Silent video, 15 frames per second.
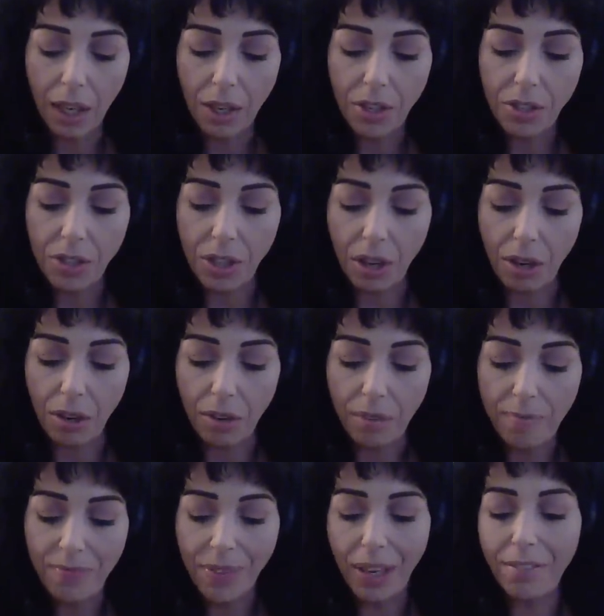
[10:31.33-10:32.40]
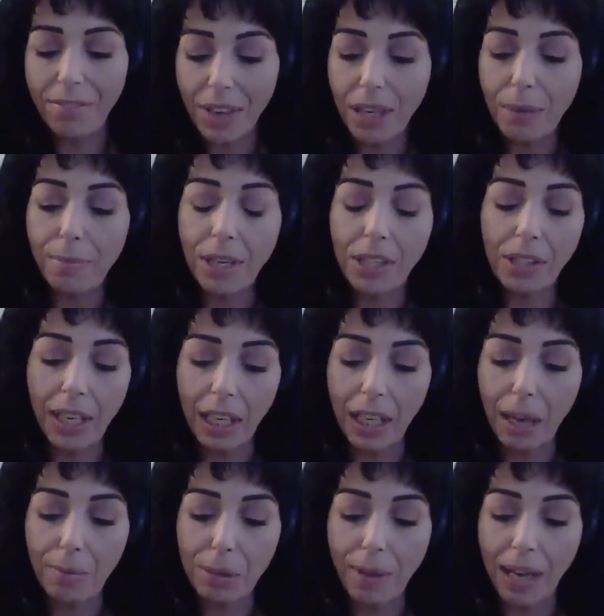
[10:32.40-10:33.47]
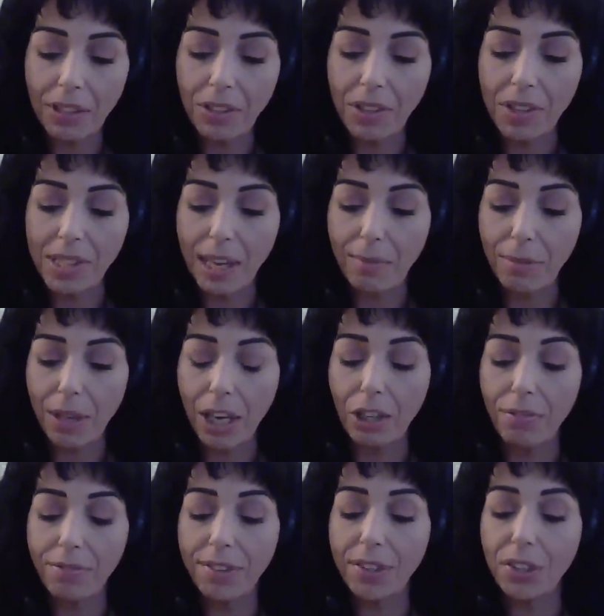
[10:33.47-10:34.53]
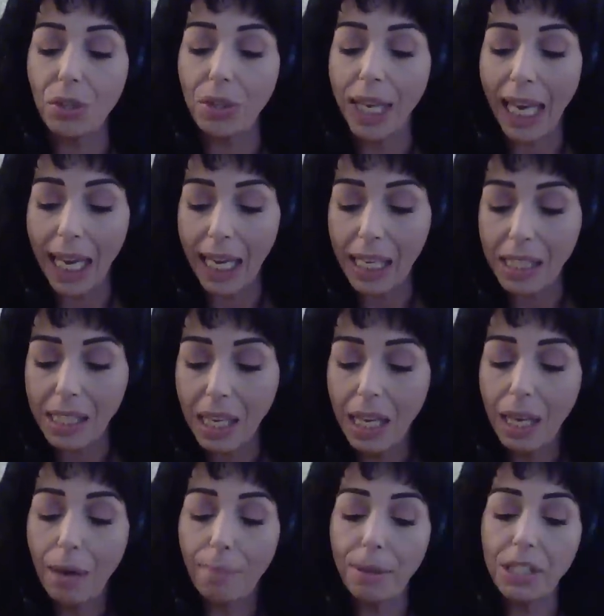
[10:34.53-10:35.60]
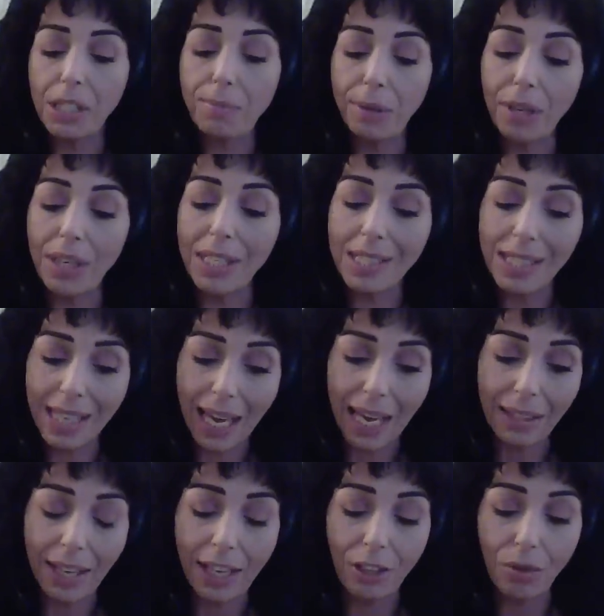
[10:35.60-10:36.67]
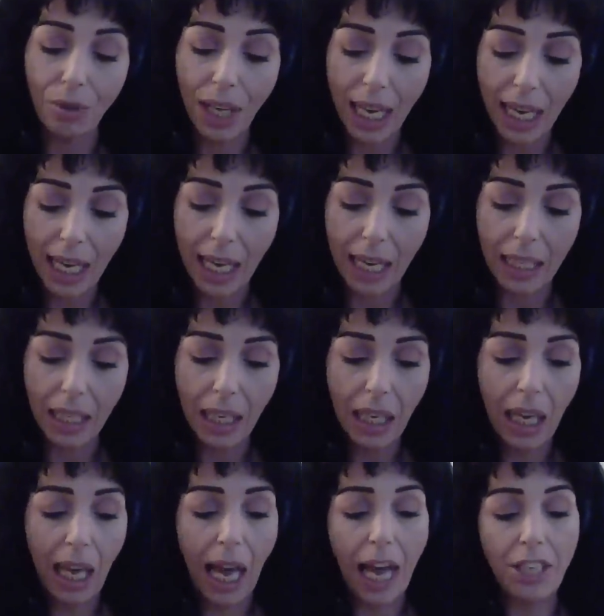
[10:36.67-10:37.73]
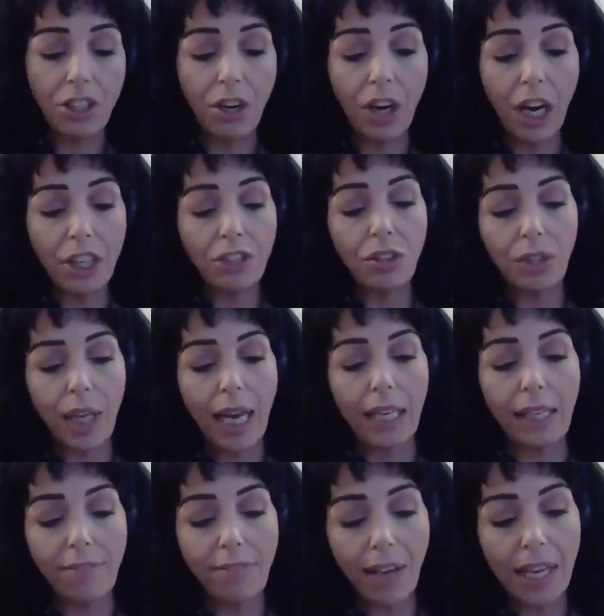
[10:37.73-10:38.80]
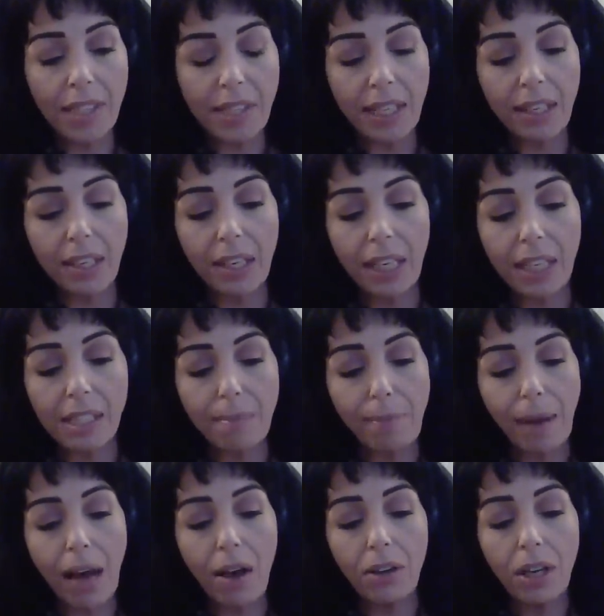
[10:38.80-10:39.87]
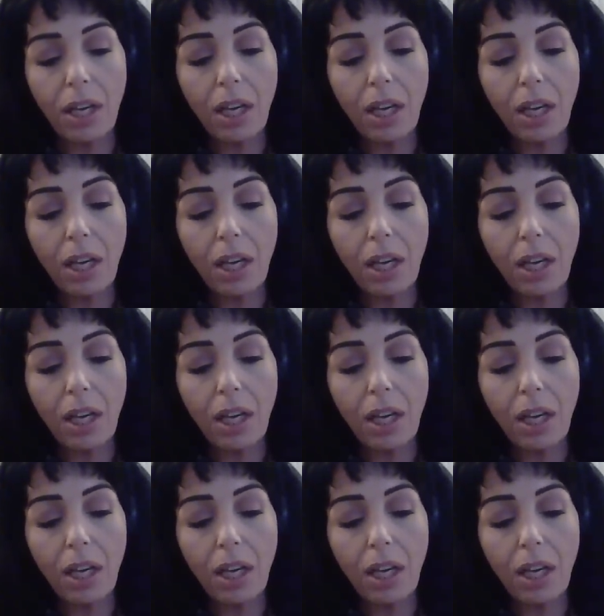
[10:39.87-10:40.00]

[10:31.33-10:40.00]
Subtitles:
So fundamentally, it comes back to the same thing. You feel you can't, but spirit is saying that you can. And your underlying advice here is about